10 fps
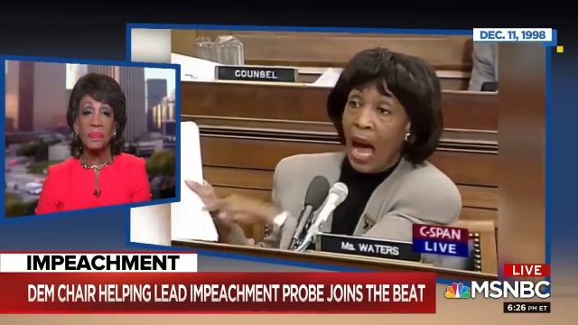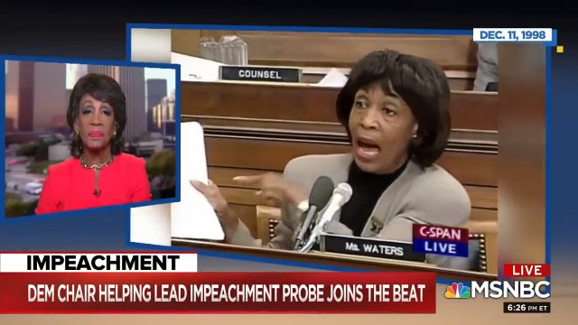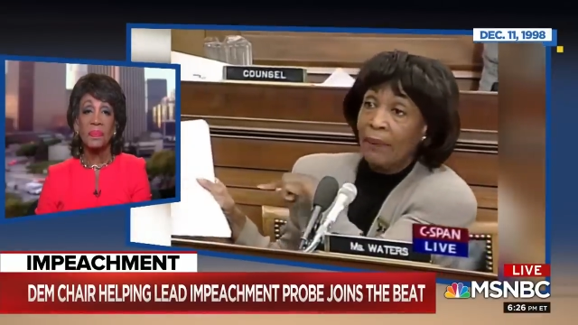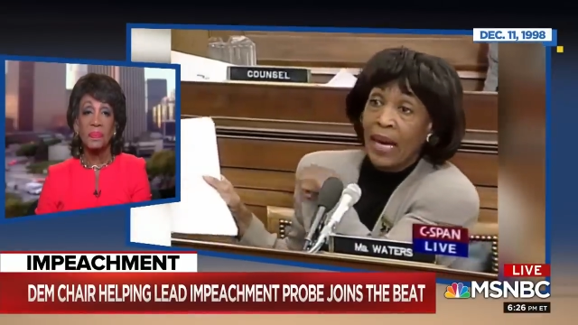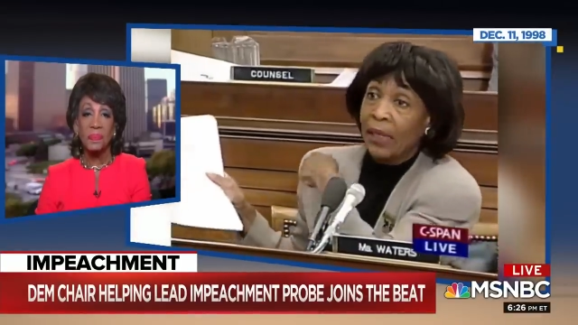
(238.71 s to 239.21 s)

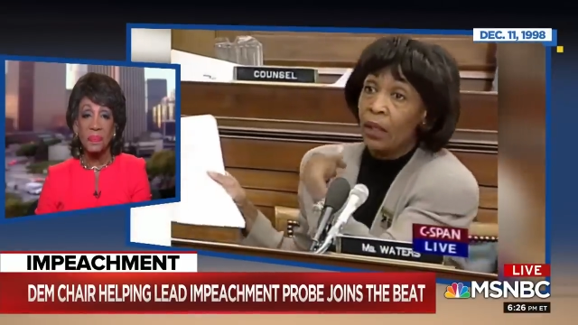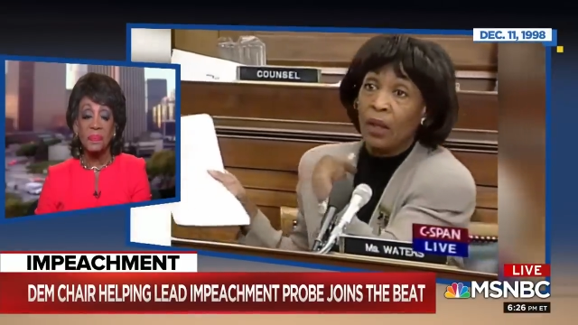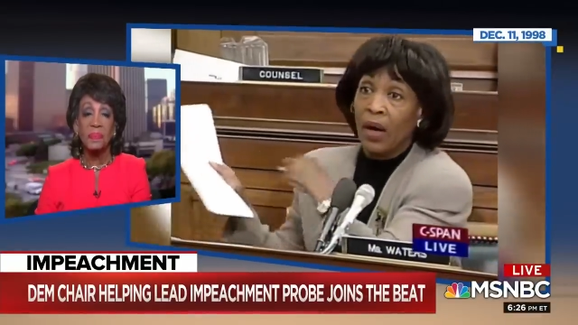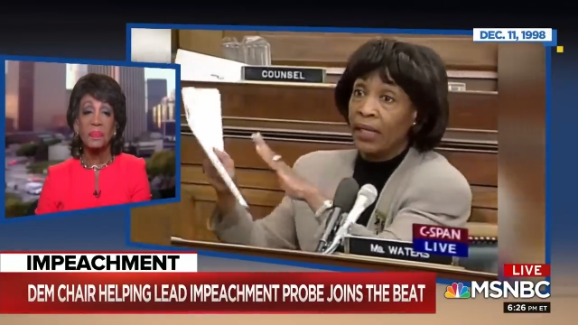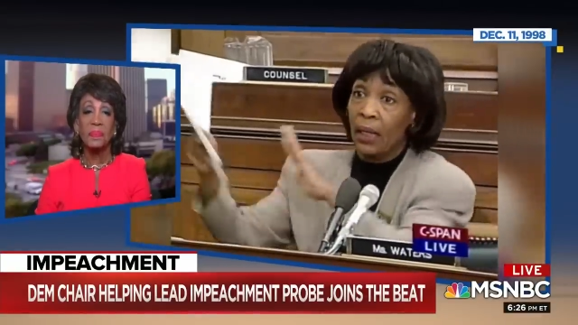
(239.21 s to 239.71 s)
Speaker 1: I'm not a
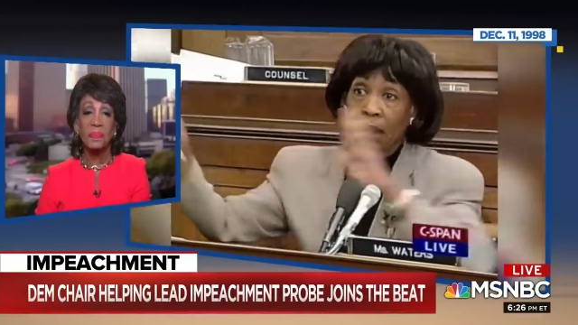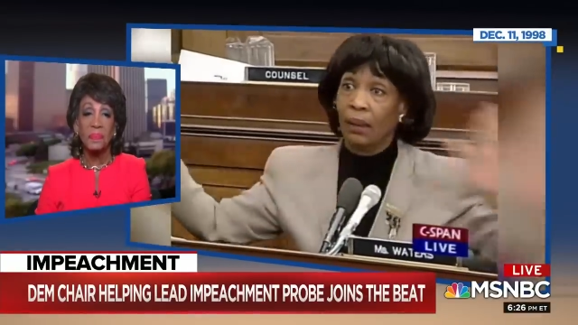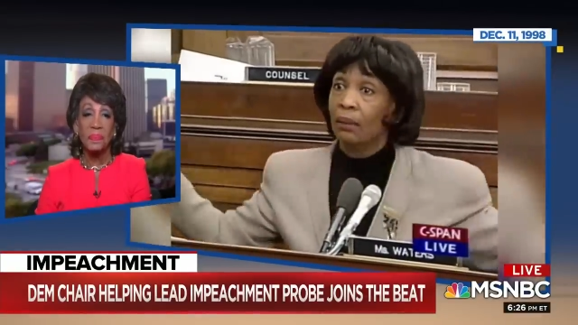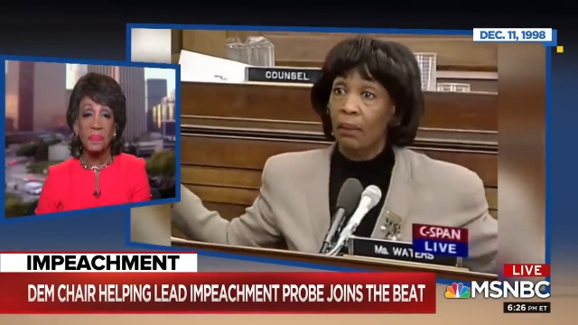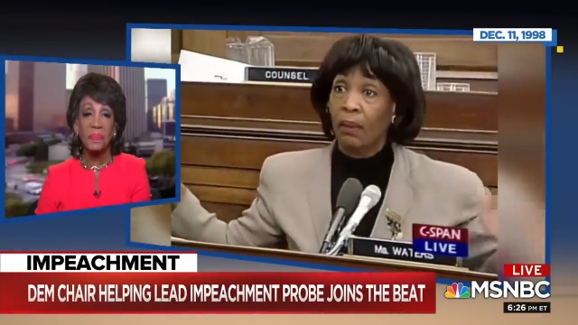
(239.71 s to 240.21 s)
lawyer,
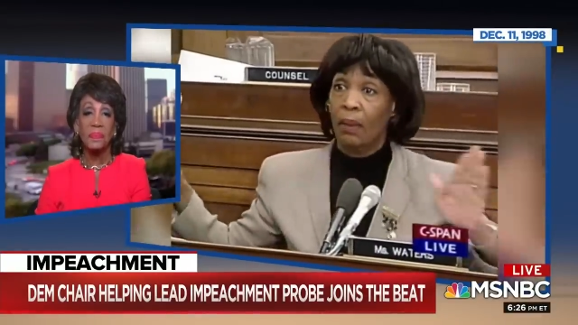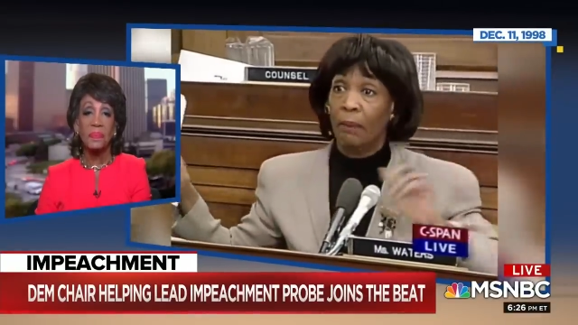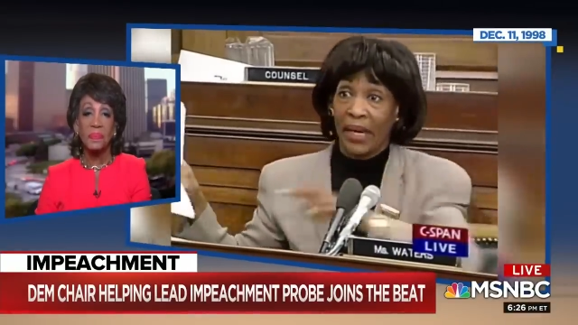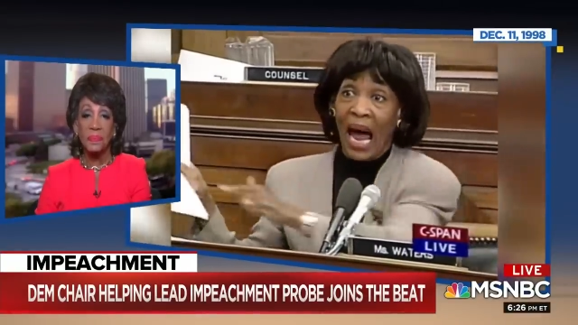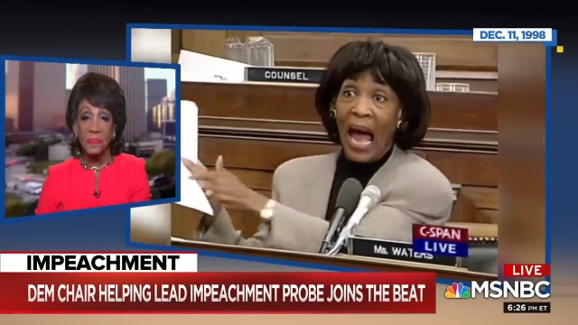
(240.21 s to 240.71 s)

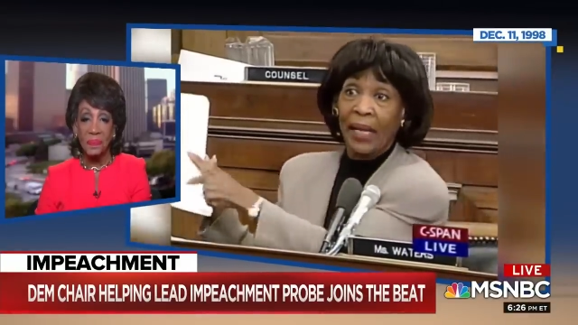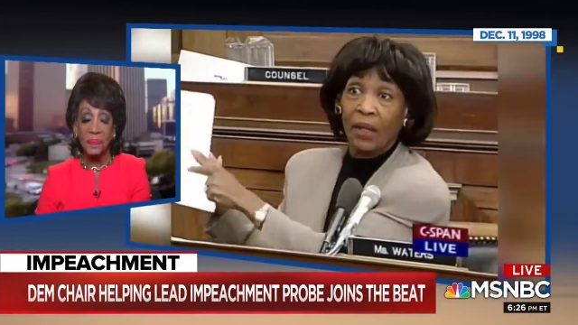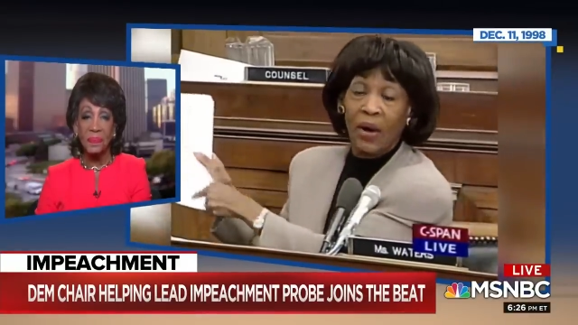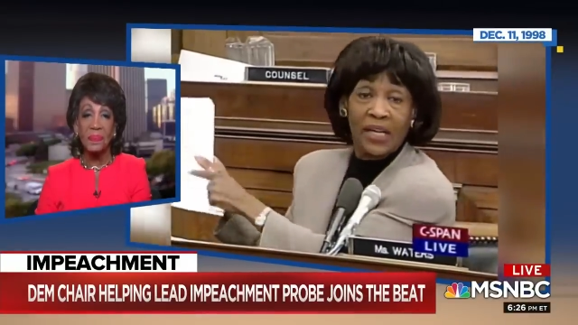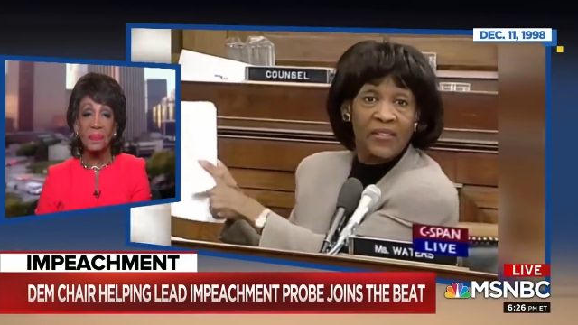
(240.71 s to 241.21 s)
but I
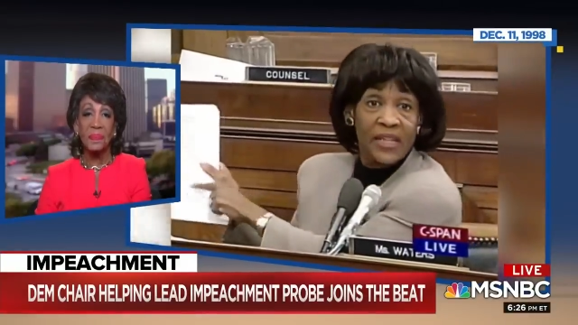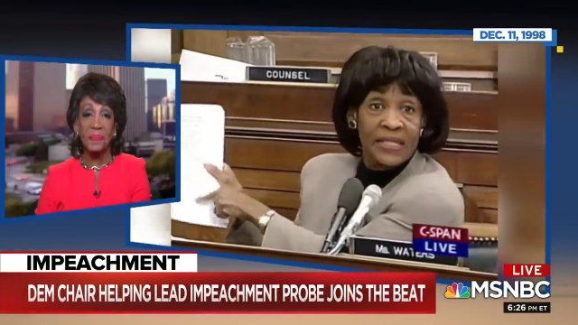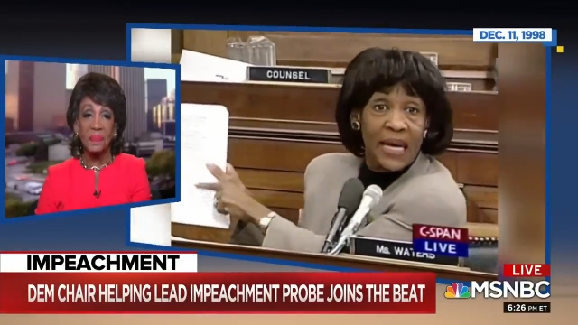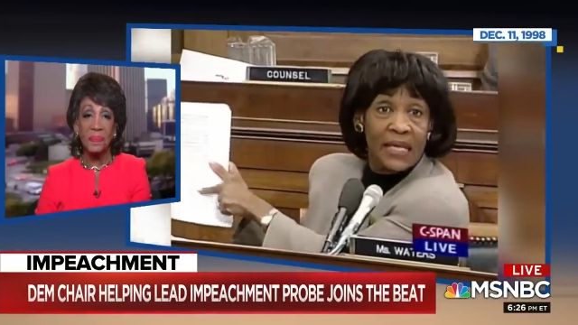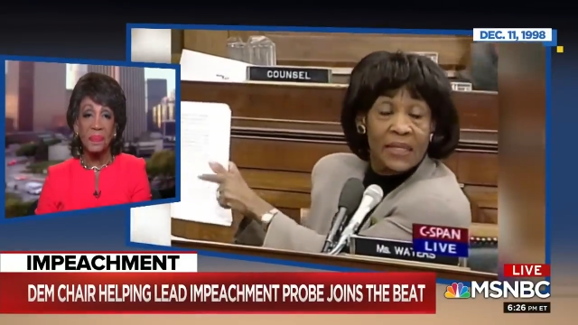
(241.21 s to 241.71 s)
could argue
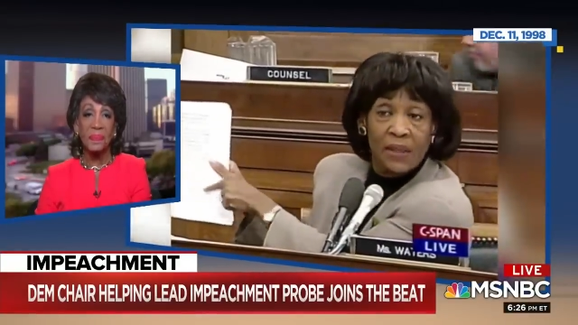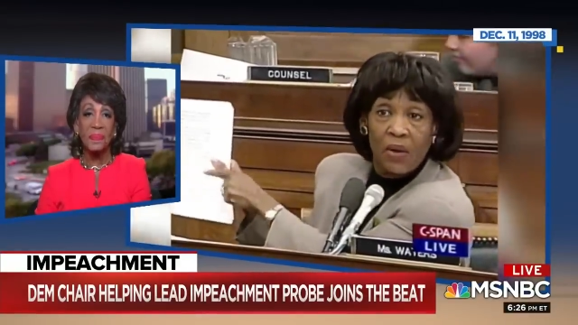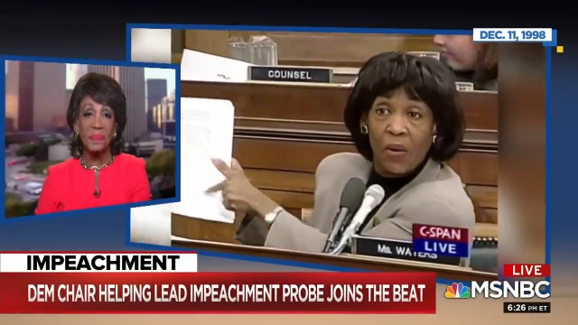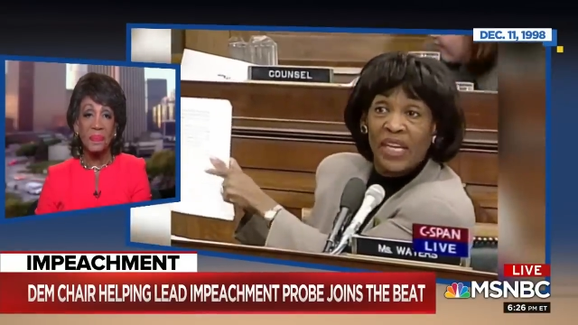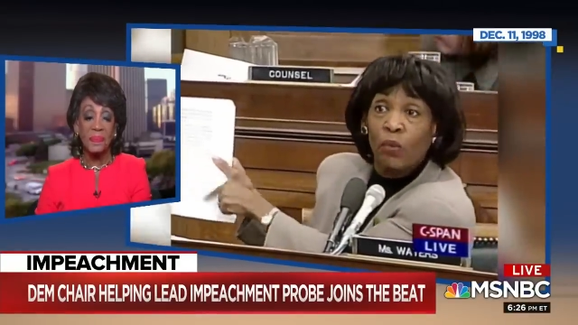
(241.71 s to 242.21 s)
this case in
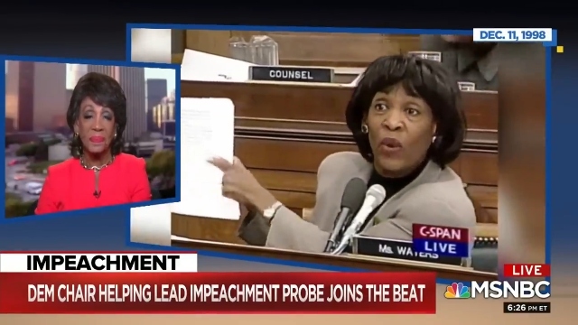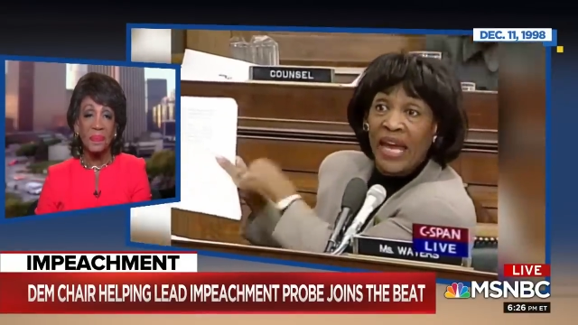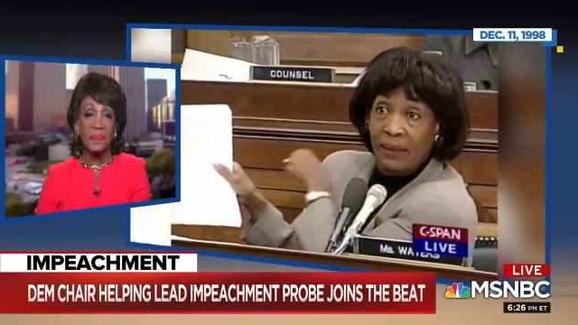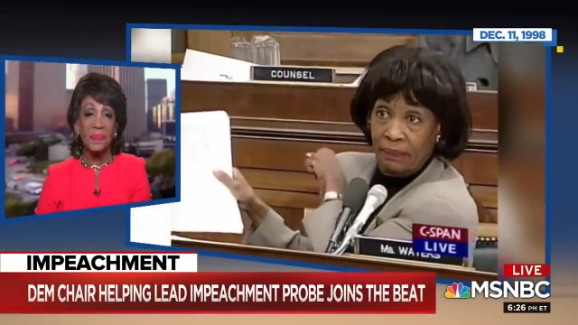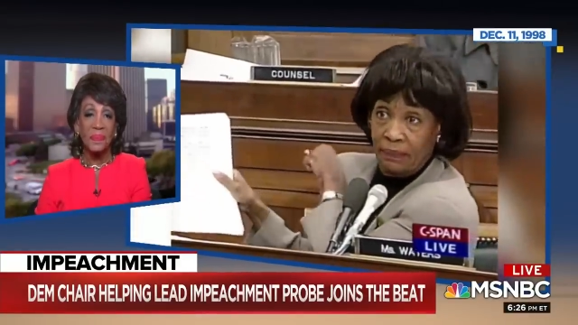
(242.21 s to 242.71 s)
court and
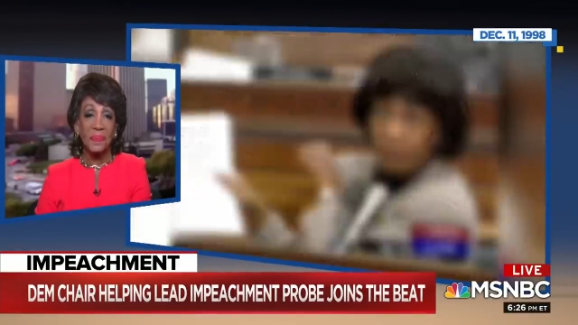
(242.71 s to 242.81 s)
win.